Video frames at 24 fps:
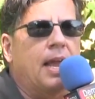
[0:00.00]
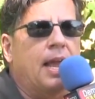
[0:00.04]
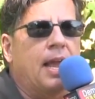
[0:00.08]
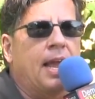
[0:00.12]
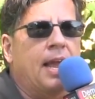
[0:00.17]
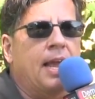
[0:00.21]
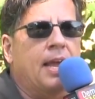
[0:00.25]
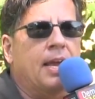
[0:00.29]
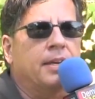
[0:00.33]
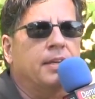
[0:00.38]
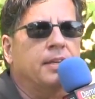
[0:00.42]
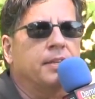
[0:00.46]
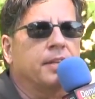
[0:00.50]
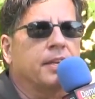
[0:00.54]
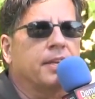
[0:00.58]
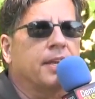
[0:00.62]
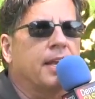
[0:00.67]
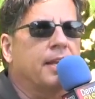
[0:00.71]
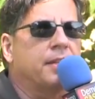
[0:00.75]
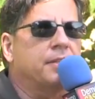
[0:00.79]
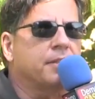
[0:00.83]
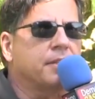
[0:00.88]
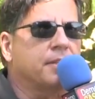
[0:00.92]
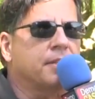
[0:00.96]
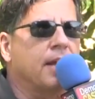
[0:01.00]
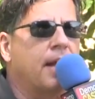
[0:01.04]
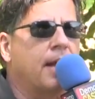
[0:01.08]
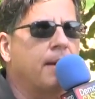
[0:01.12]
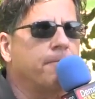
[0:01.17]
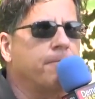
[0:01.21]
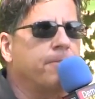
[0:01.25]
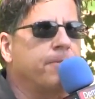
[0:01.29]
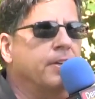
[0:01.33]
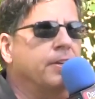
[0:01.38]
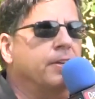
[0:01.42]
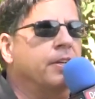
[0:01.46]
And in the case of
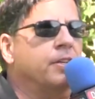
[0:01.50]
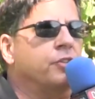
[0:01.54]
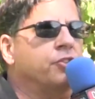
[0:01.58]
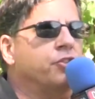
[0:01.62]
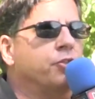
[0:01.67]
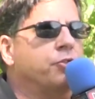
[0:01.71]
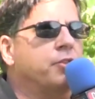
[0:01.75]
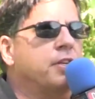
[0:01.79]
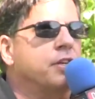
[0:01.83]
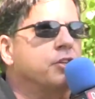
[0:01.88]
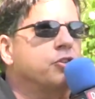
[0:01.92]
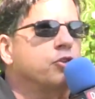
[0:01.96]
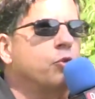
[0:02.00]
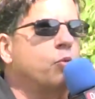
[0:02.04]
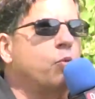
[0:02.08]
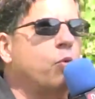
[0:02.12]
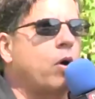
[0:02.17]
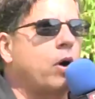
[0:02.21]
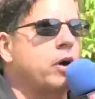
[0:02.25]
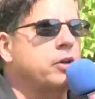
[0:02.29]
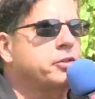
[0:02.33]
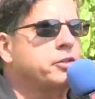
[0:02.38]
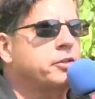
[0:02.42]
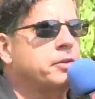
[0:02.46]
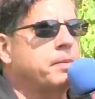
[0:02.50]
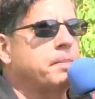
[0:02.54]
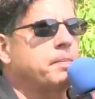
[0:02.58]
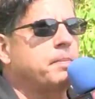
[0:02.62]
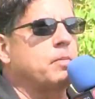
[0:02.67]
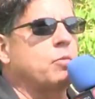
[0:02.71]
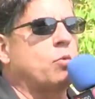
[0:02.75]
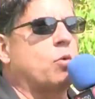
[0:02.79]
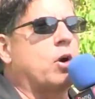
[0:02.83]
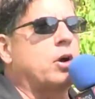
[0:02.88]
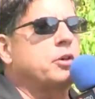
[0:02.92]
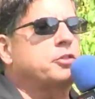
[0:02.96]
Tom Fitton and Judicial Watch,
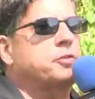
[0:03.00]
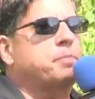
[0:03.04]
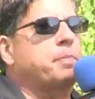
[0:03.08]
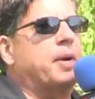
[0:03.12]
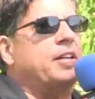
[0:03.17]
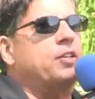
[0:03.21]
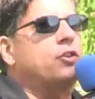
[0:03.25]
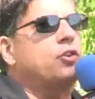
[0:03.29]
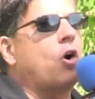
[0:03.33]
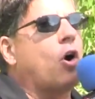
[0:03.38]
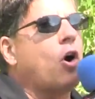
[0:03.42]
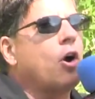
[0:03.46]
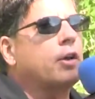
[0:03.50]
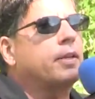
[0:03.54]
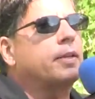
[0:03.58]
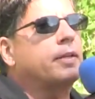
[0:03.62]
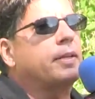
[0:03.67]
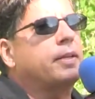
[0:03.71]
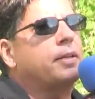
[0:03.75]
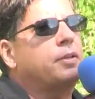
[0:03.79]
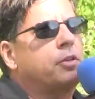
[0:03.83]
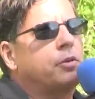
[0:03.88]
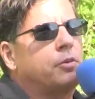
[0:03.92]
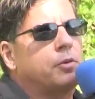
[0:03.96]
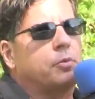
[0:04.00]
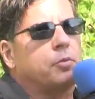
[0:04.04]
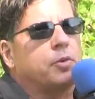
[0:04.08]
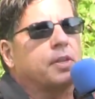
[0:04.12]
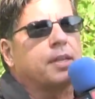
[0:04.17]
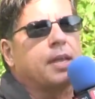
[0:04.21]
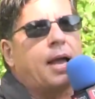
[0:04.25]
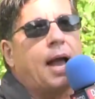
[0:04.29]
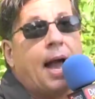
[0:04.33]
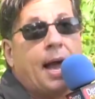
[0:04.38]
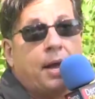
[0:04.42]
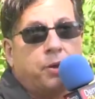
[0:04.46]
by doggedly doing
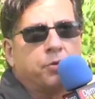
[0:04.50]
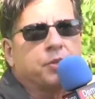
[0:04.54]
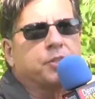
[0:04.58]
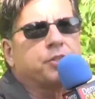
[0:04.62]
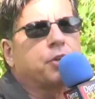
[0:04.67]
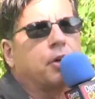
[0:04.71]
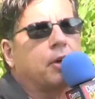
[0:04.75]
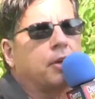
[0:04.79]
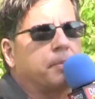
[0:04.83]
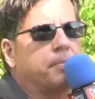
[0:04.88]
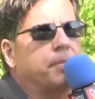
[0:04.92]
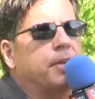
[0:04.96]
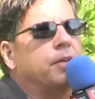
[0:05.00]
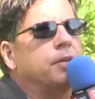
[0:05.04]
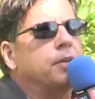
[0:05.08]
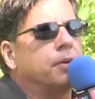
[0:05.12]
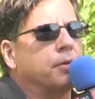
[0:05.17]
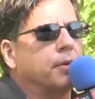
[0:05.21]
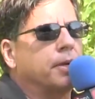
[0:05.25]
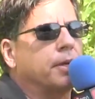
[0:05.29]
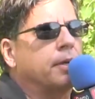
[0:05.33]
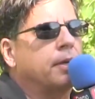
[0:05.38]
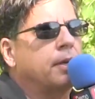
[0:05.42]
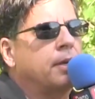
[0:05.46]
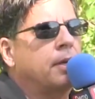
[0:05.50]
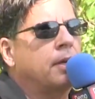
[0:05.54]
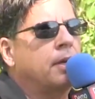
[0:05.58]
what Congress ought to be doing.